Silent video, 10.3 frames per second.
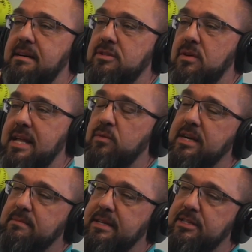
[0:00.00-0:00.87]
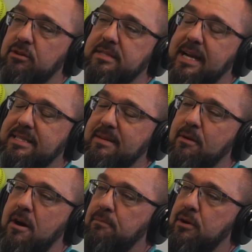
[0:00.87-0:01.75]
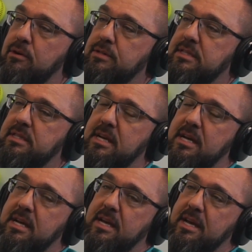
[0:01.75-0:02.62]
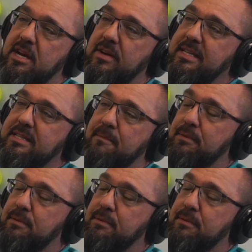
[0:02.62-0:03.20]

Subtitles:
So that's why he's made 2 second-team All-Pros. He's there.